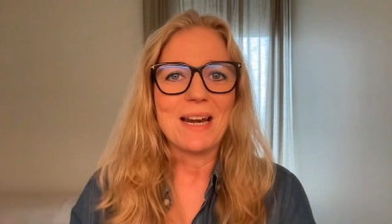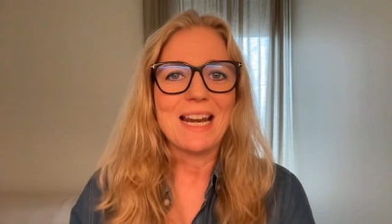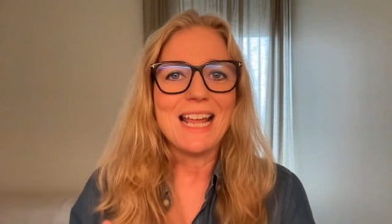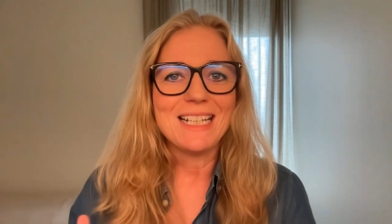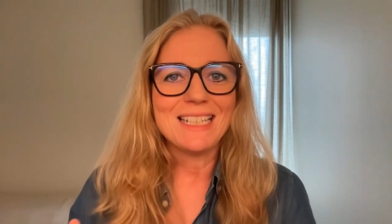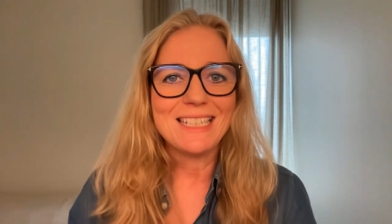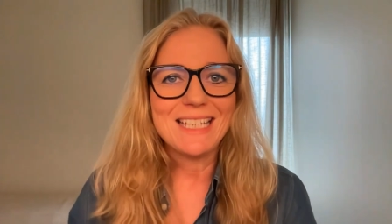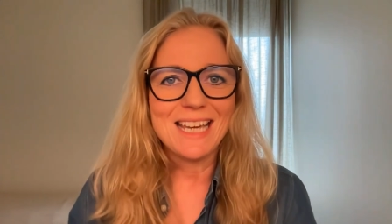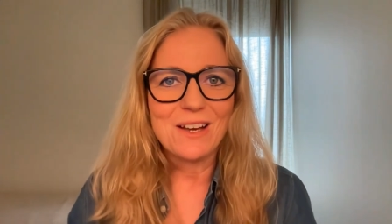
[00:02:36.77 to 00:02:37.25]
But
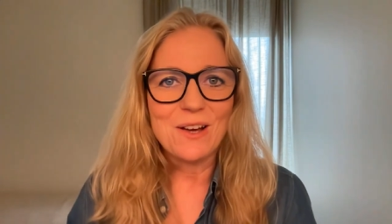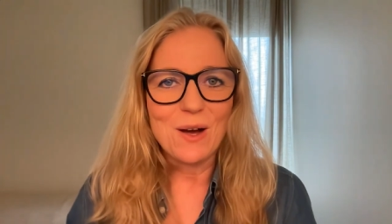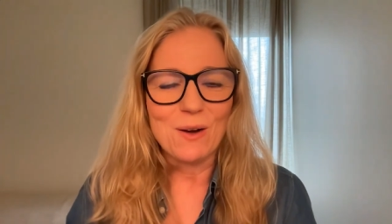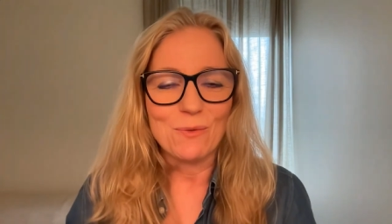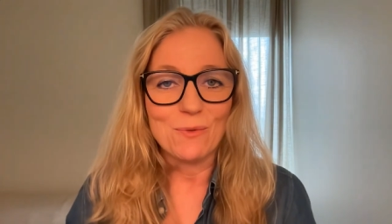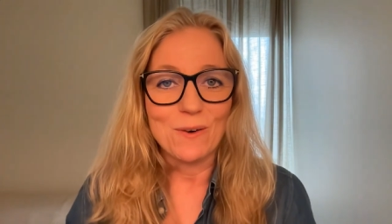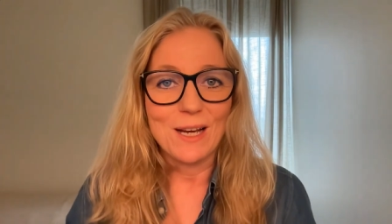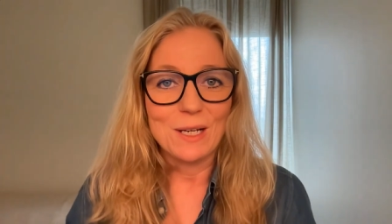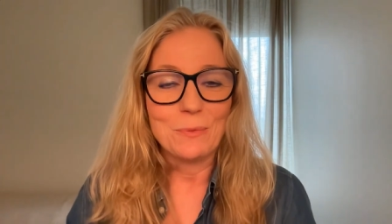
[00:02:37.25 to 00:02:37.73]
let's kick
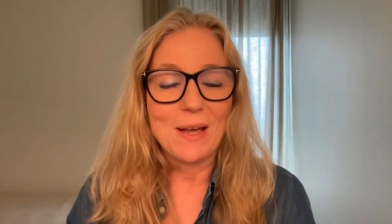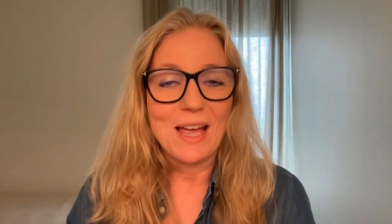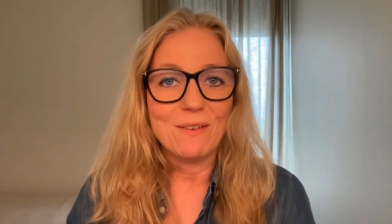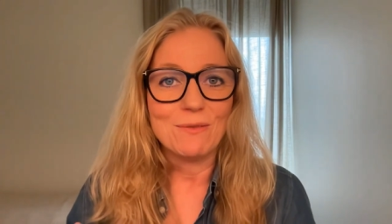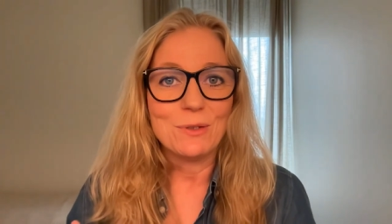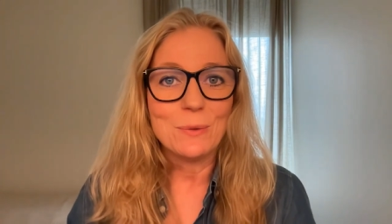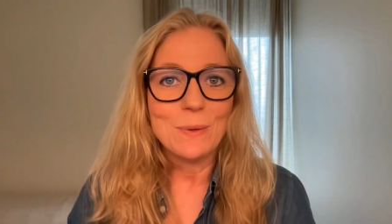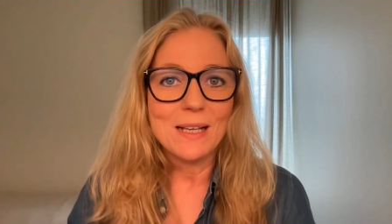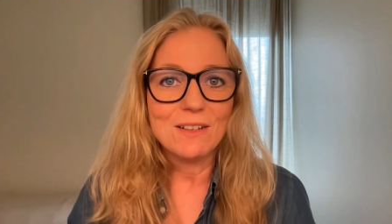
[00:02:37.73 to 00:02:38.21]
off, right? We
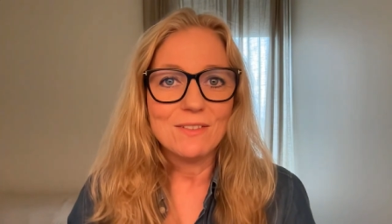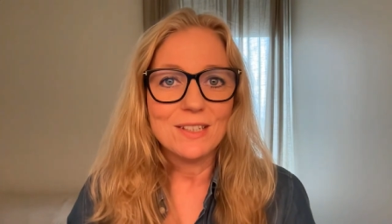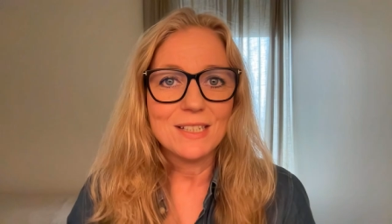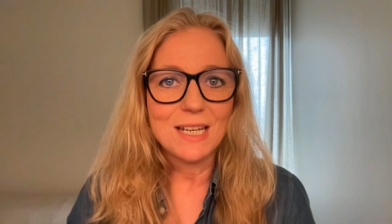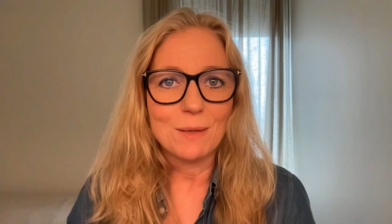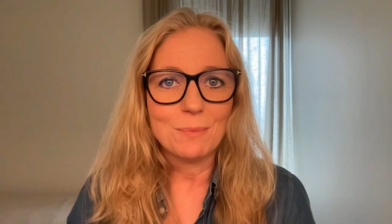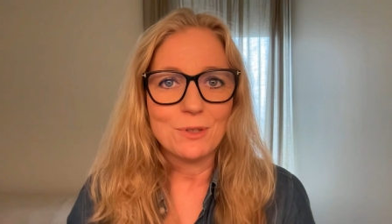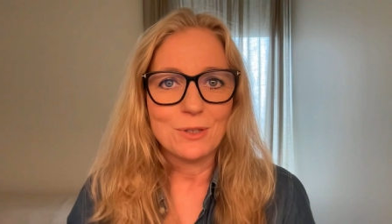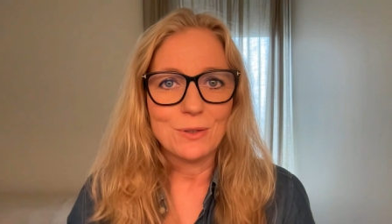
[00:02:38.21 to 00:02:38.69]
have 12
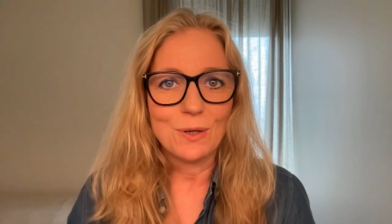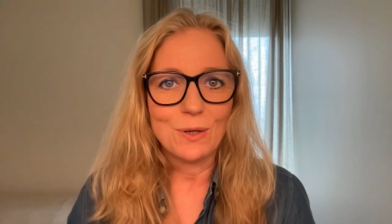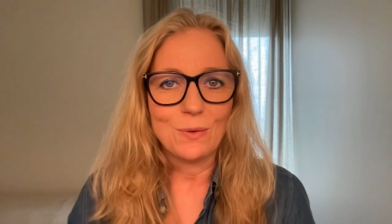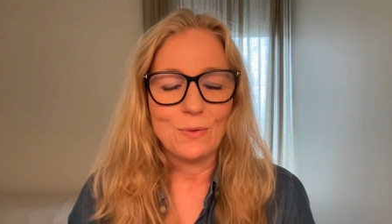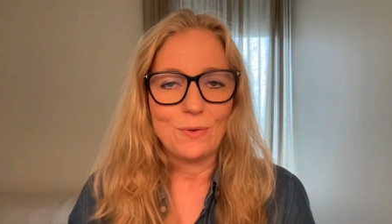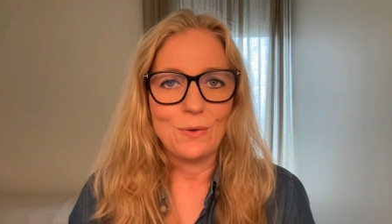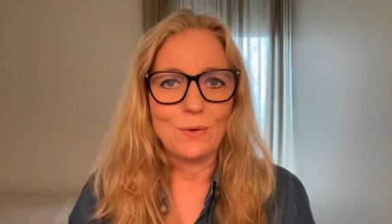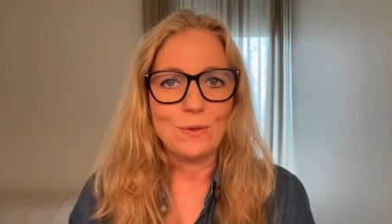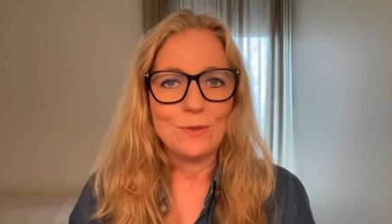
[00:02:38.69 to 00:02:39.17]
steps to
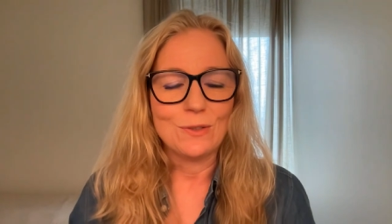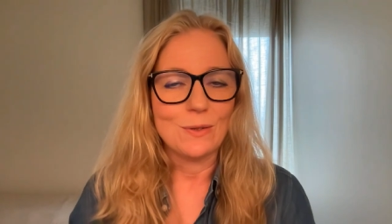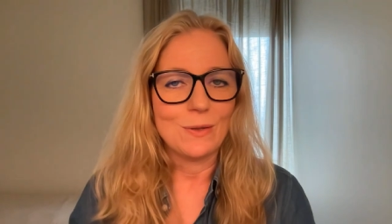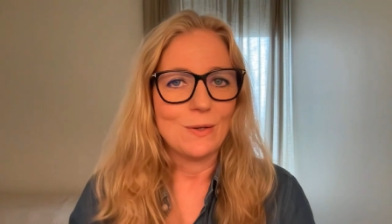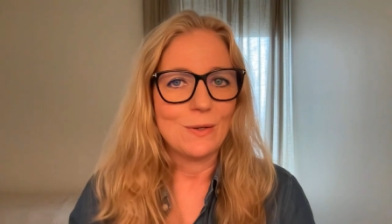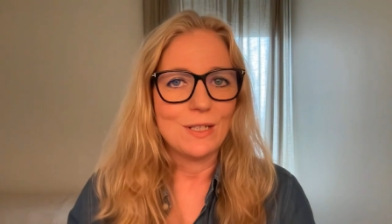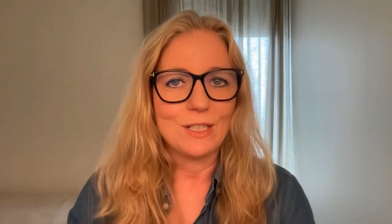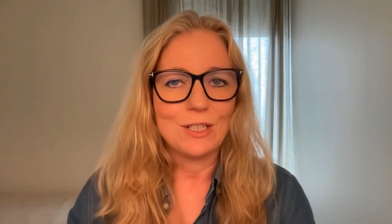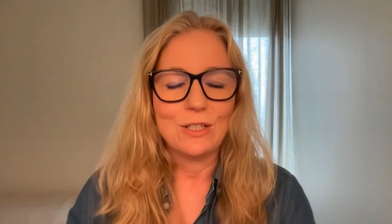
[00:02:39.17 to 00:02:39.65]
go through, so
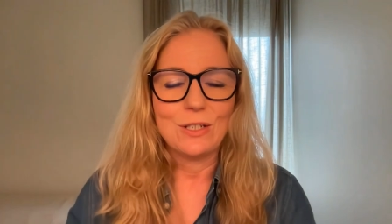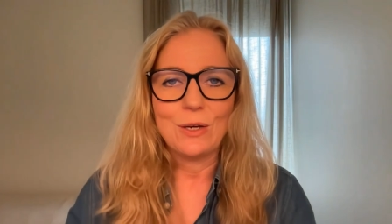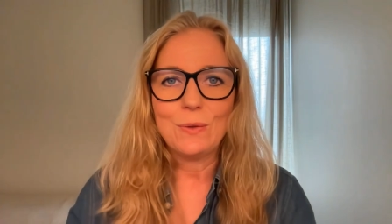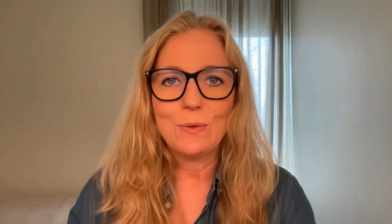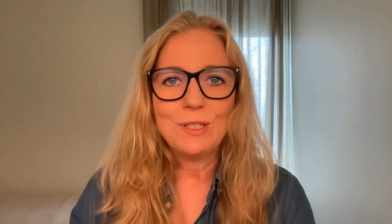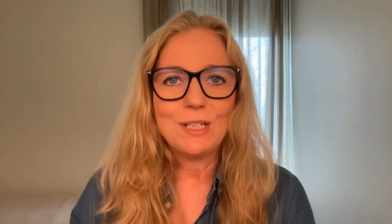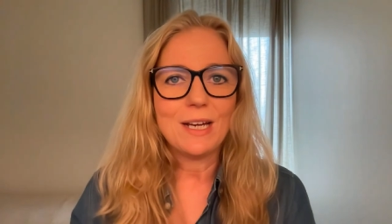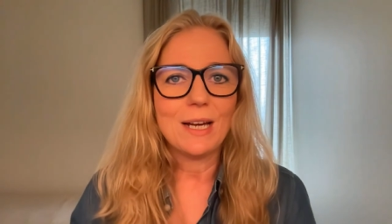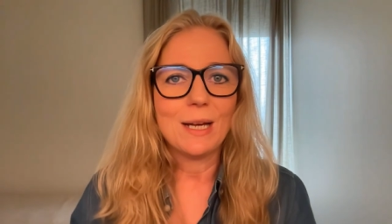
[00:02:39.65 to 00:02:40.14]
there is
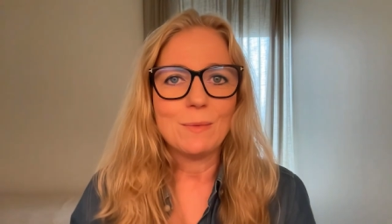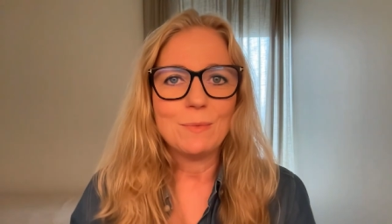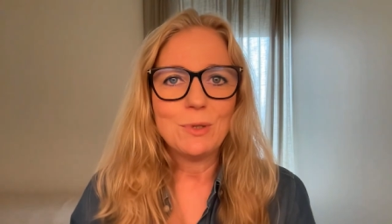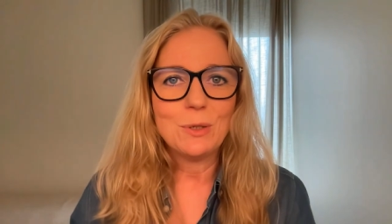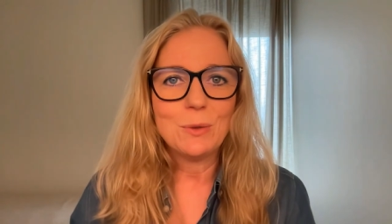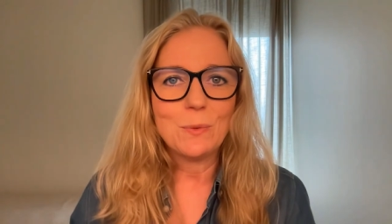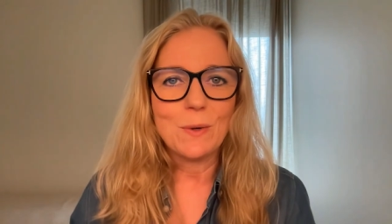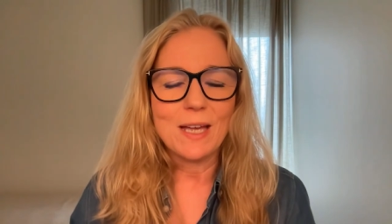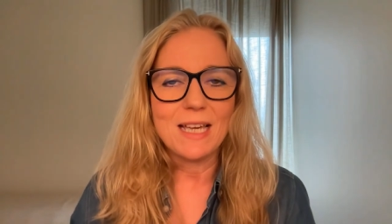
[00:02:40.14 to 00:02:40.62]
no
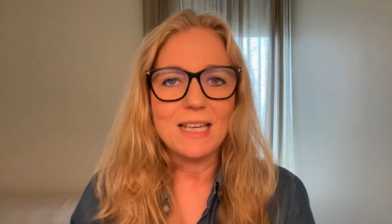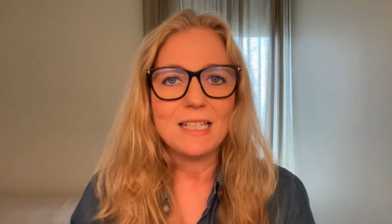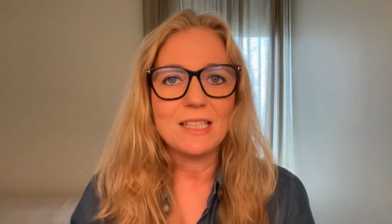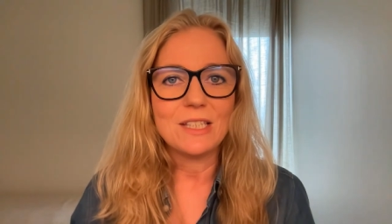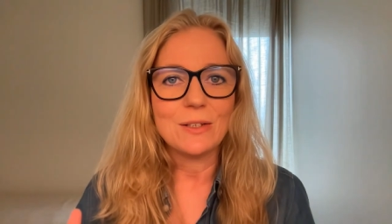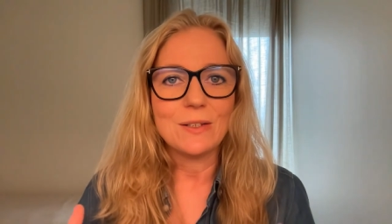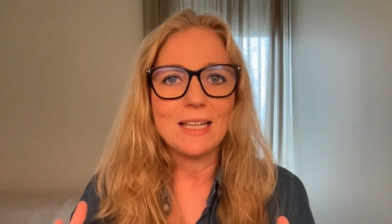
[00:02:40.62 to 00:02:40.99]
time to waste.